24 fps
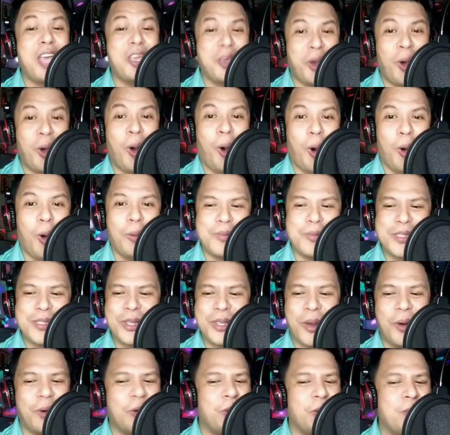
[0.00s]
And that
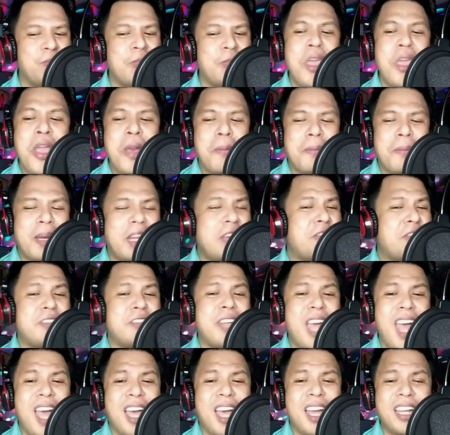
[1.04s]
ends our
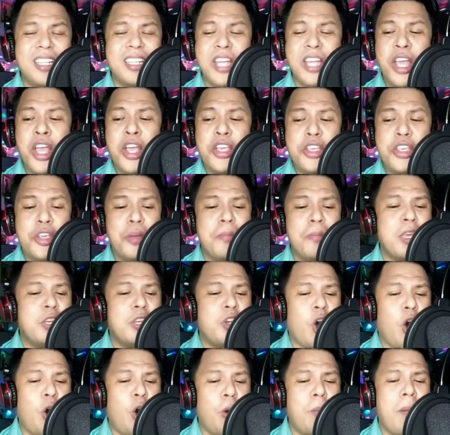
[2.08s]
lesson
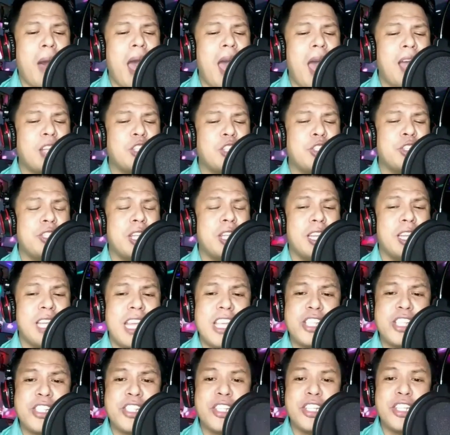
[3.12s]
today.
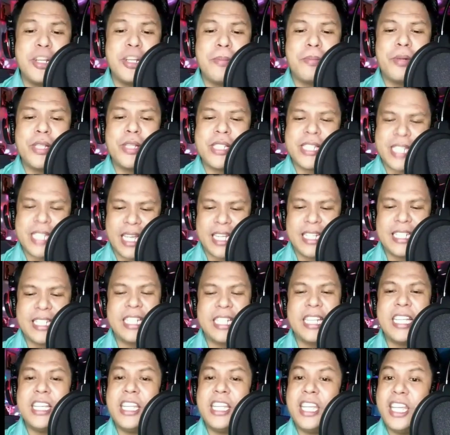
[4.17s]
Did you
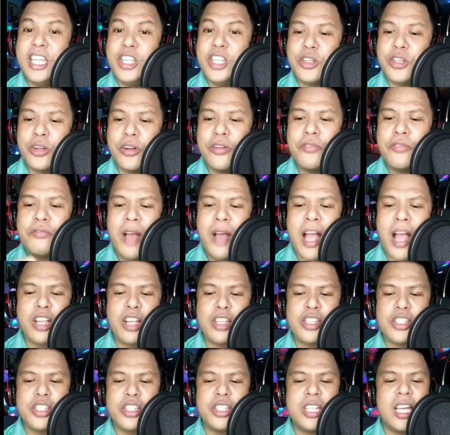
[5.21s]
understand?
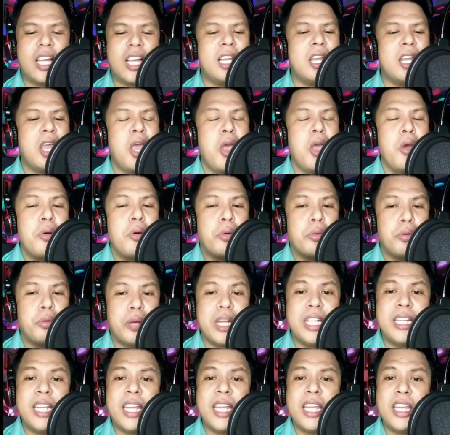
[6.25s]
Are the
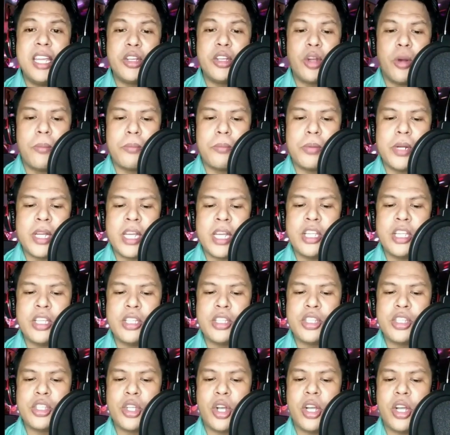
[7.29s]
tips and
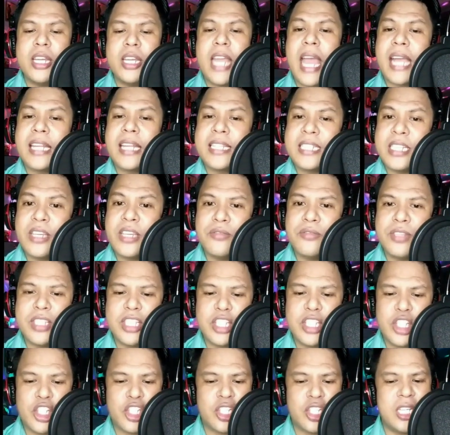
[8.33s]
examples
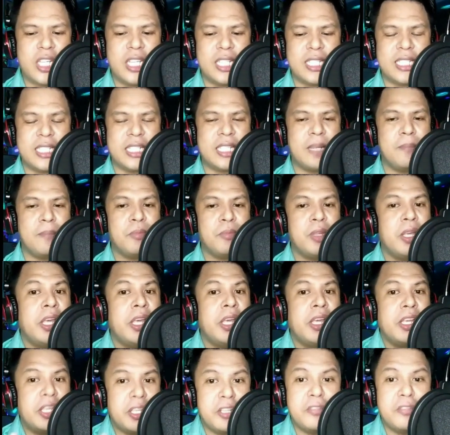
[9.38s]
clear to you? I
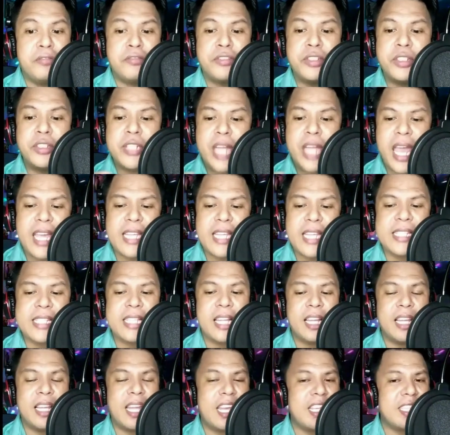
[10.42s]
hope so.
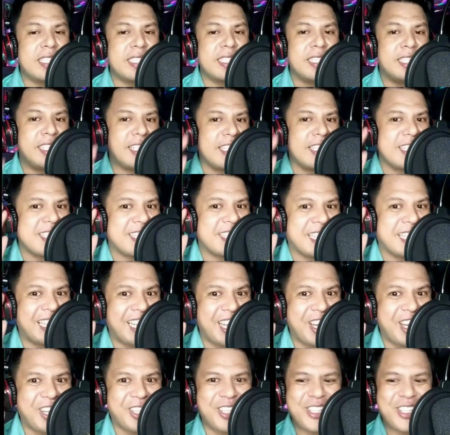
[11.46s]
But if not,
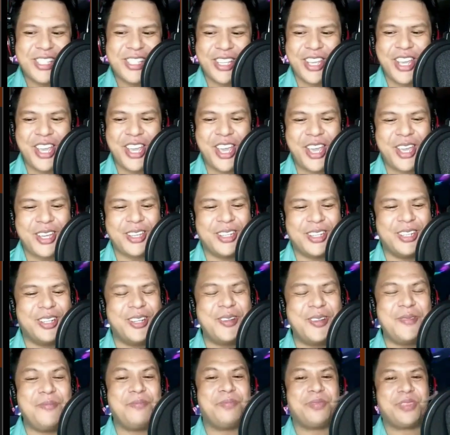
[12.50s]
you may go
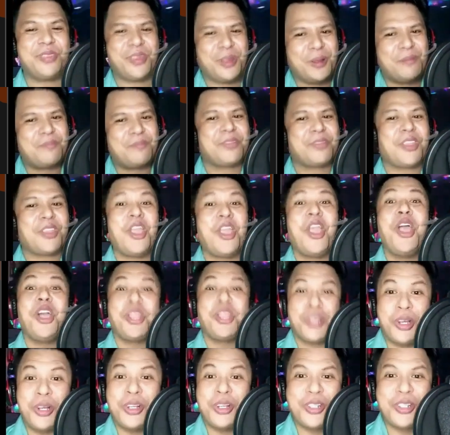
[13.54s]
back to the lesson
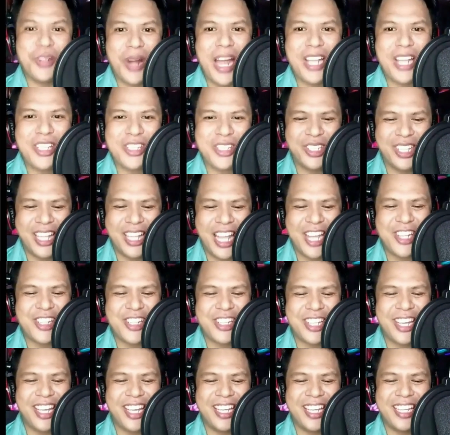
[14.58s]
presented in
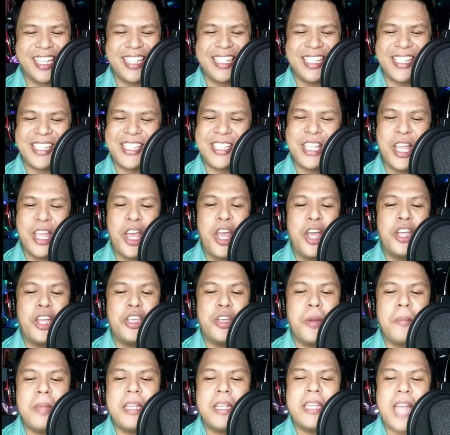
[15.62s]
your
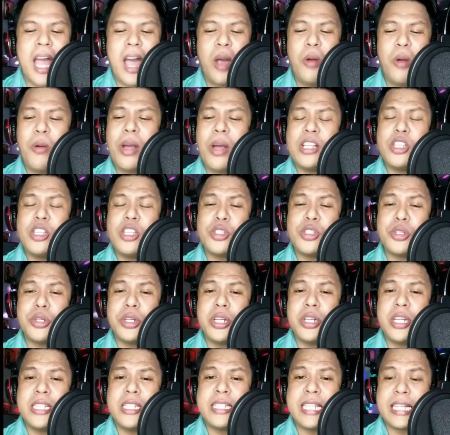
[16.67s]
functional reading
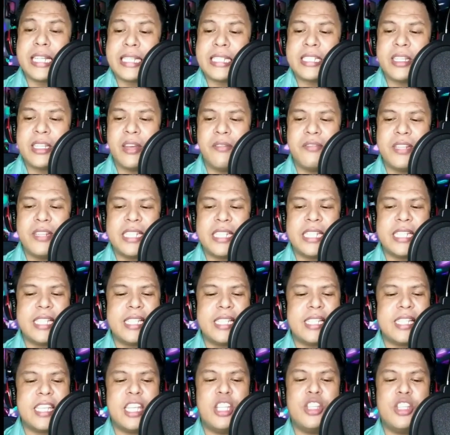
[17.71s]
comprehension
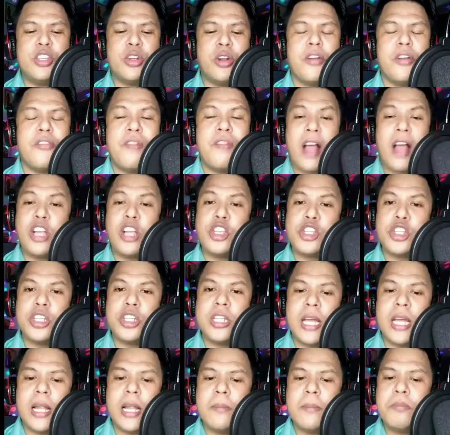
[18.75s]
activity
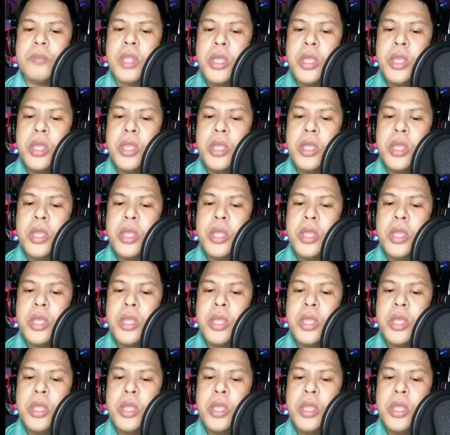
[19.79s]
sheet.